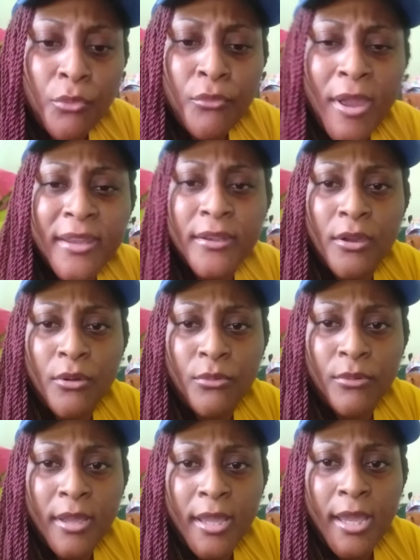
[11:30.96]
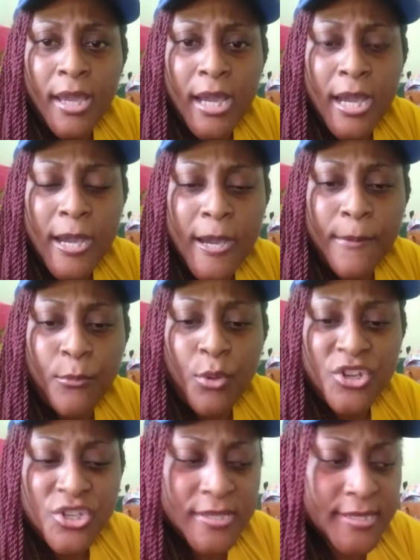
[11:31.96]
right now,
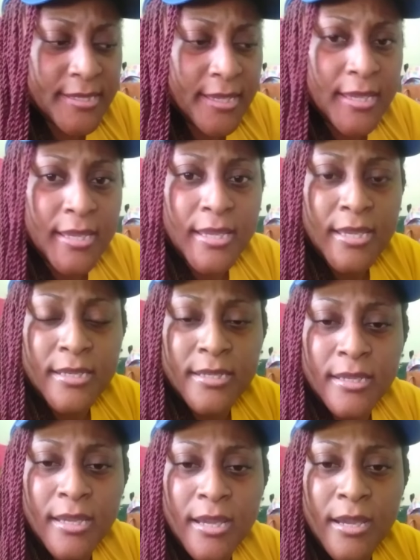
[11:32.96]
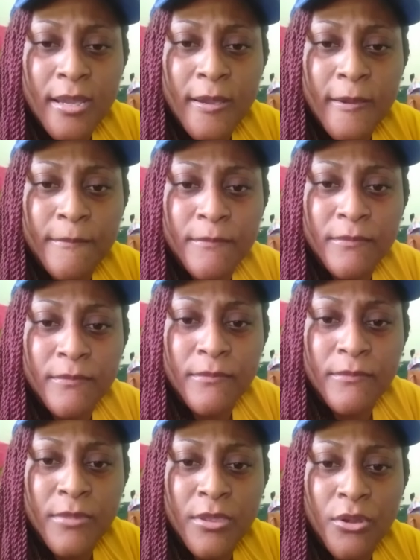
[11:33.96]
where she said, the
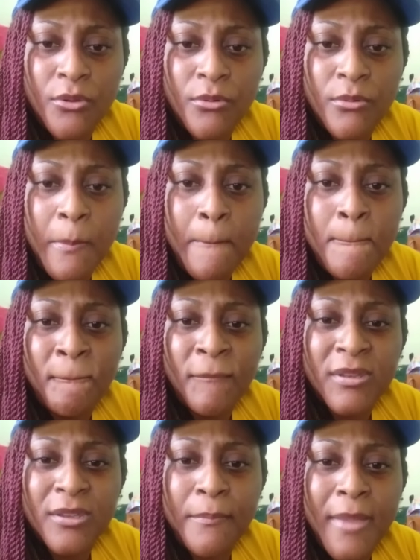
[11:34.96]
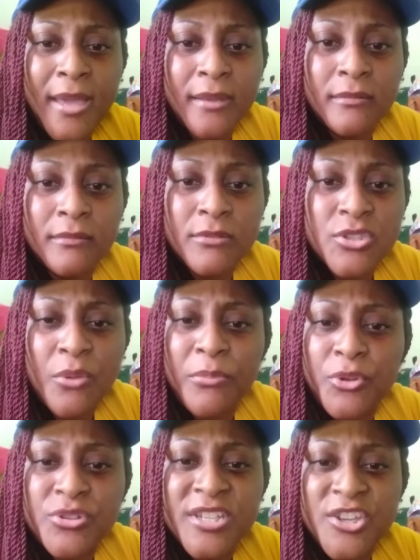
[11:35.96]
man,
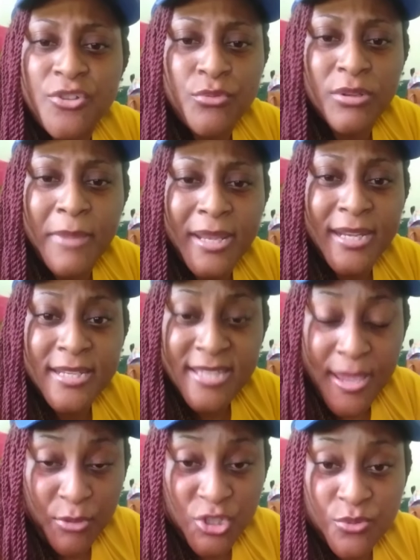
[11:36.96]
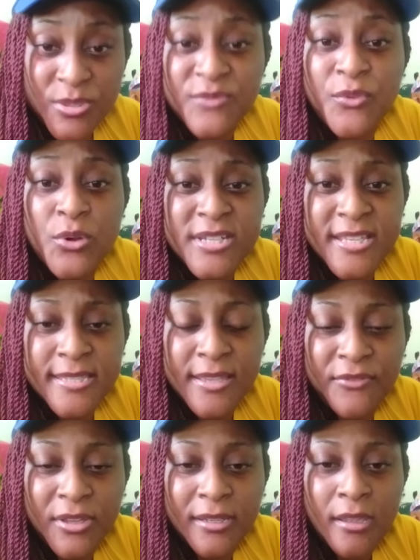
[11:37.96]
some 30-year-old man at the time when she was
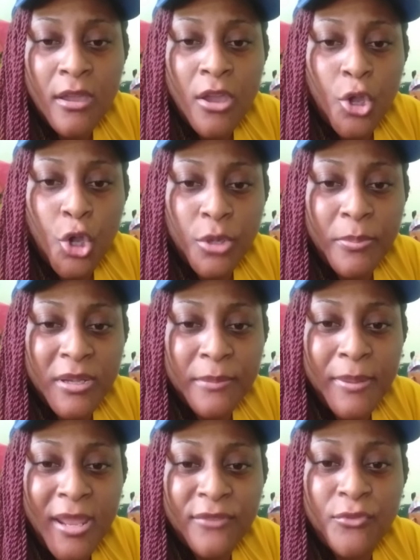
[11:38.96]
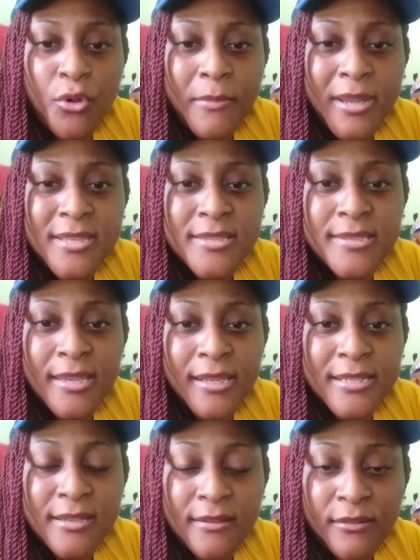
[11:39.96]
47, got up on the platform and he
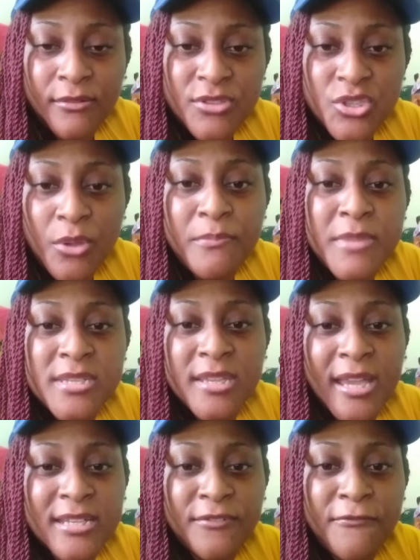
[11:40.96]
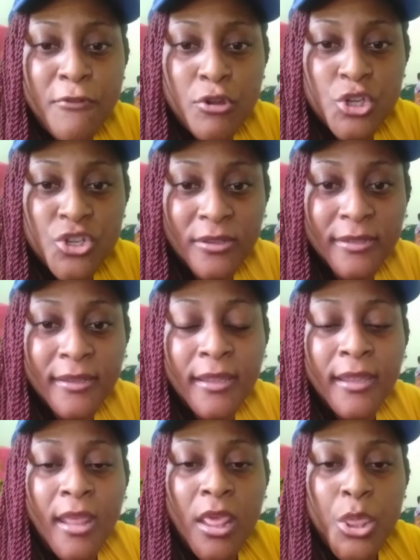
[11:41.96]
said at a some meeting at a function
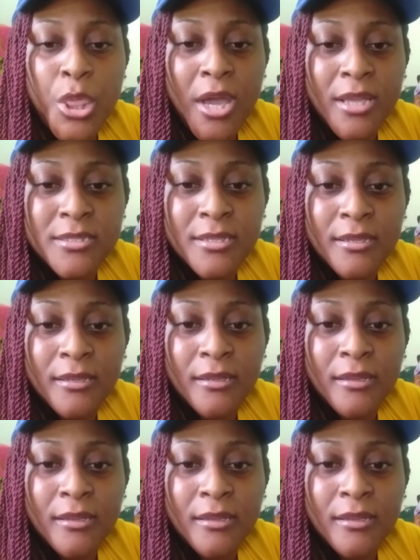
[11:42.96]
that